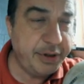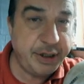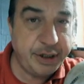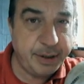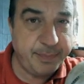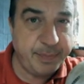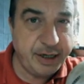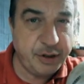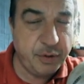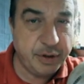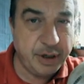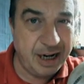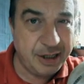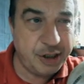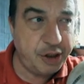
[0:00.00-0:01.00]
This is a place called
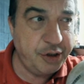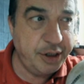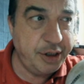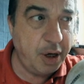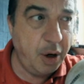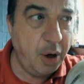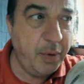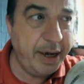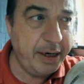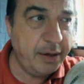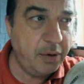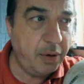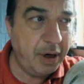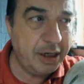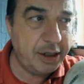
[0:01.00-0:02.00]
Ystrad Owen,
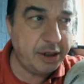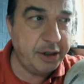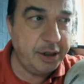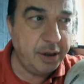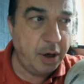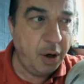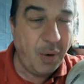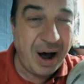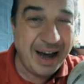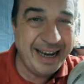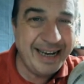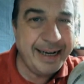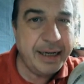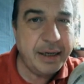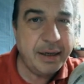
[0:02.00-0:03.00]
or Ystrad
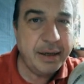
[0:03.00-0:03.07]
Owain,